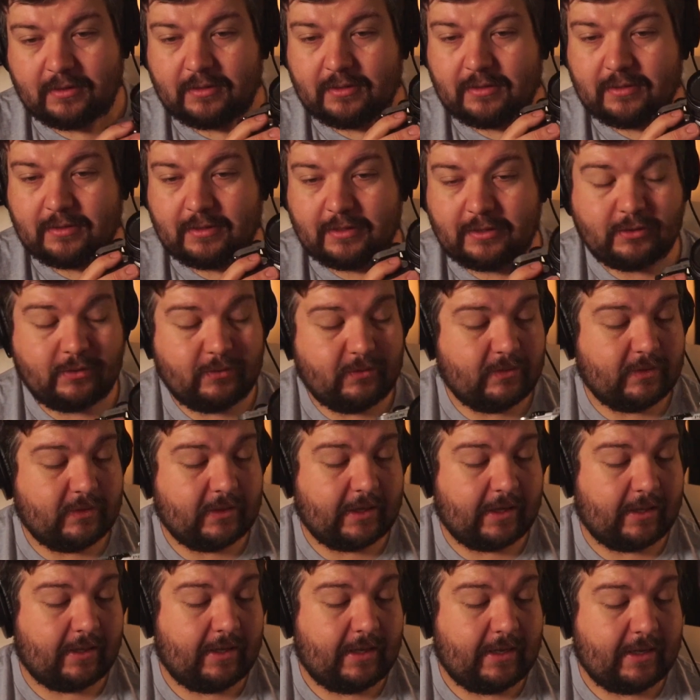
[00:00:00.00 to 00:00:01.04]
using
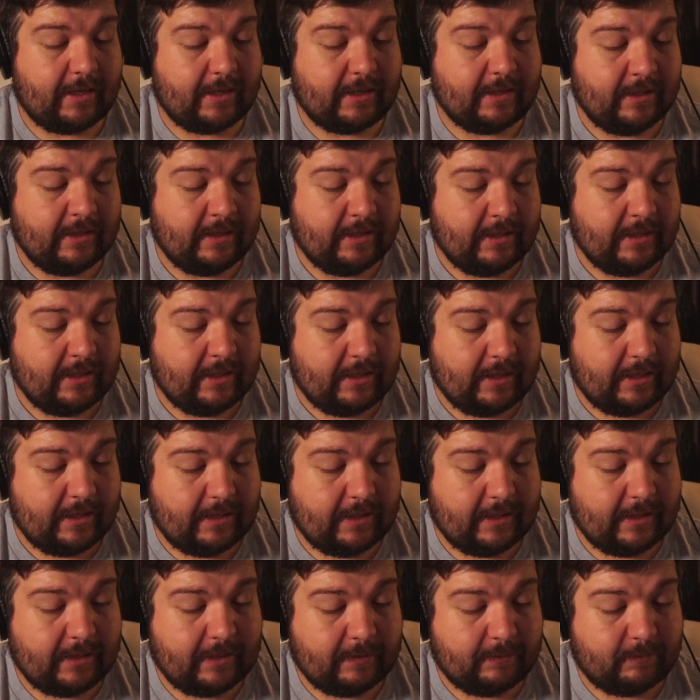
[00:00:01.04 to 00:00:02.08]
it a lot,
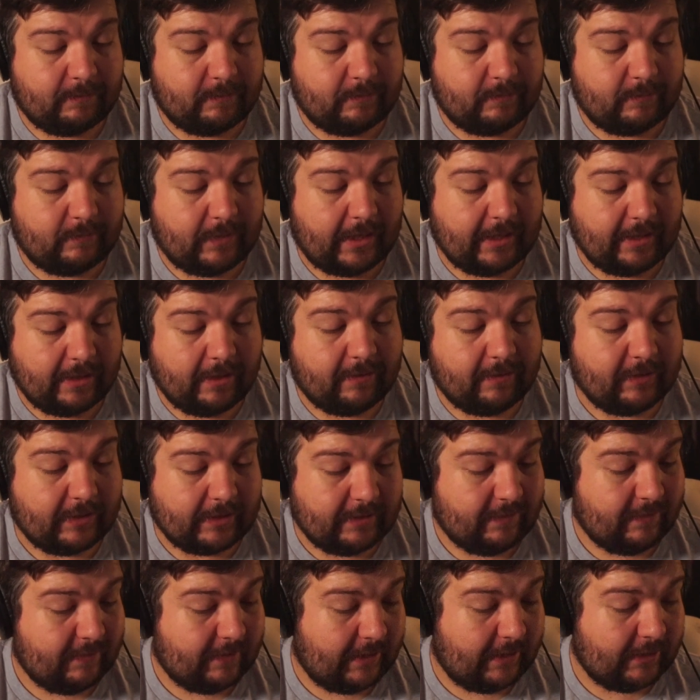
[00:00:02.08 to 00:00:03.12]
I love it.
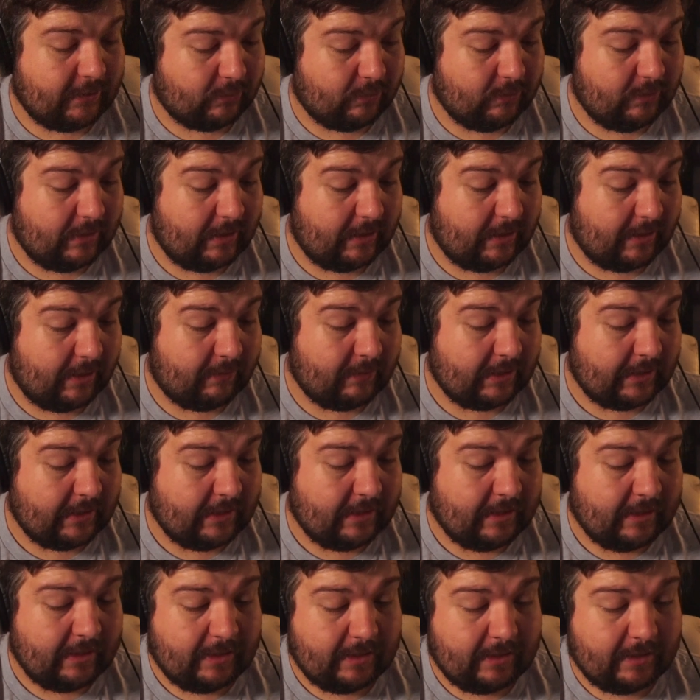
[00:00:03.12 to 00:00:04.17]
I truly love it.
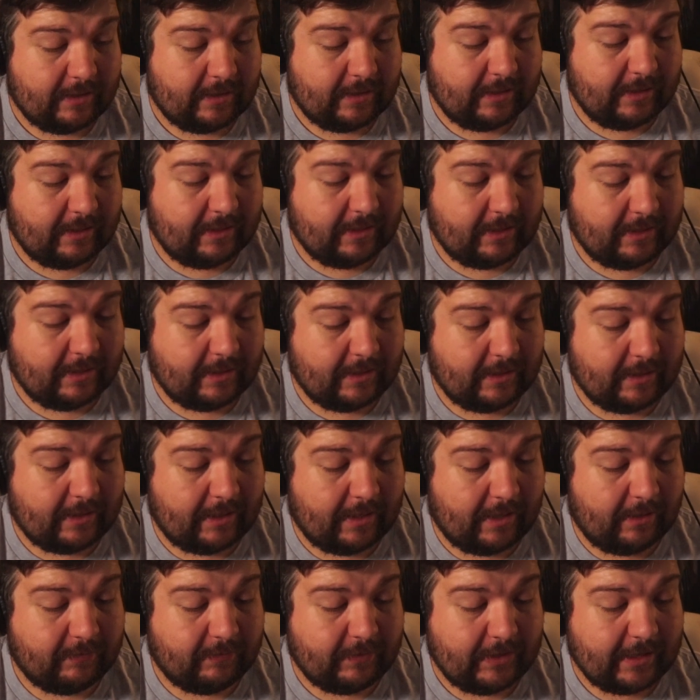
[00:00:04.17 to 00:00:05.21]

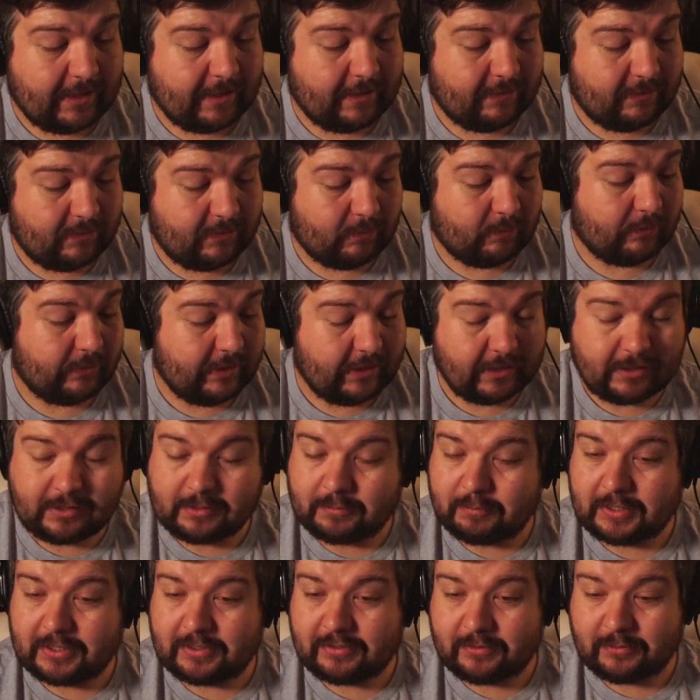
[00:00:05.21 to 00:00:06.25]
I've taken some really
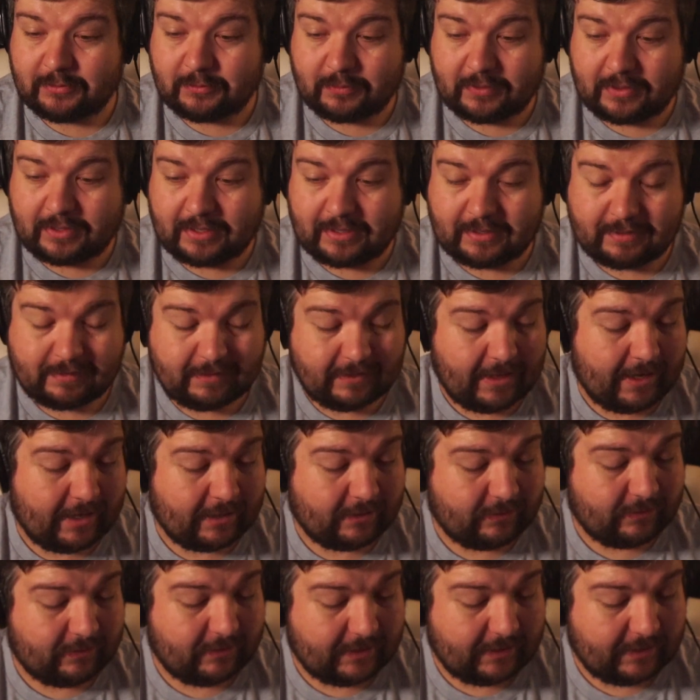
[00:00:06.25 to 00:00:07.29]
good pictures with this,
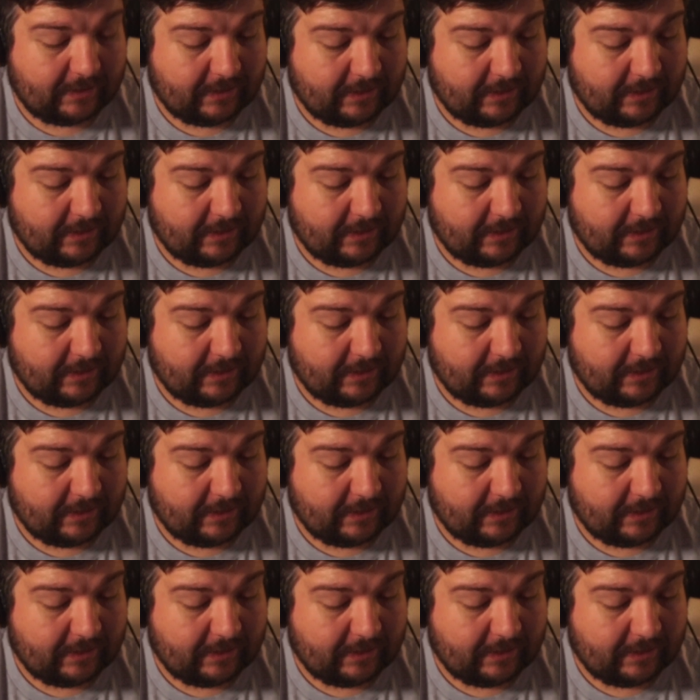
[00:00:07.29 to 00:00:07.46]
actually.